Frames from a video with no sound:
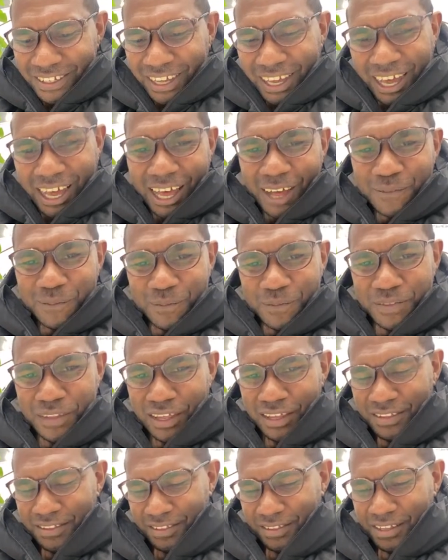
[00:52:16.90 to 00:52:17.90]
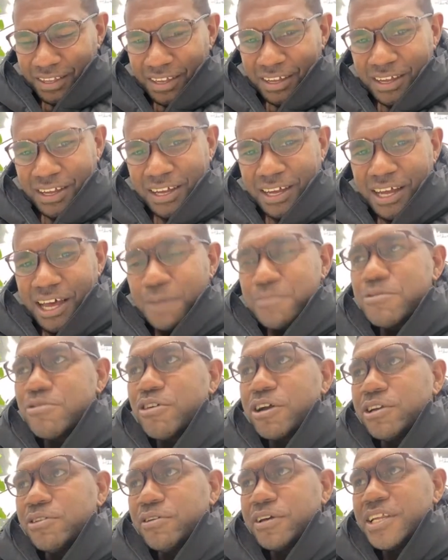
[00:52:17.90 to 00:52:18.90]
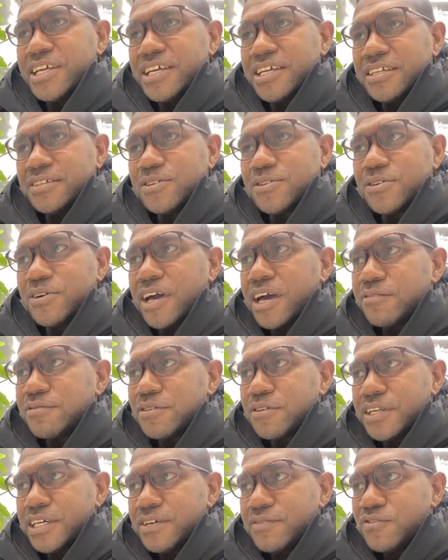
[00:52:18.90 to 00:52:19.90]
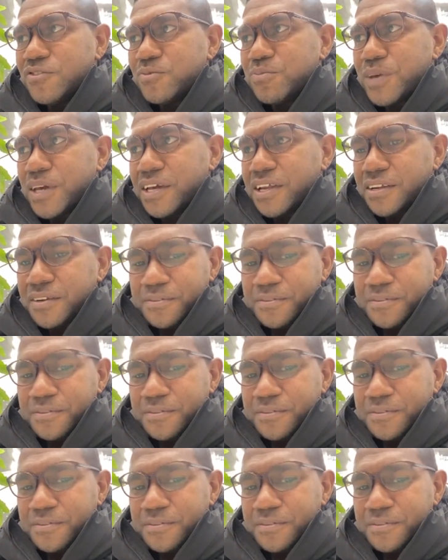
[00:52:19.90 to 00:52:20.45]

I'm I'm graduating, so I have to leave Japan.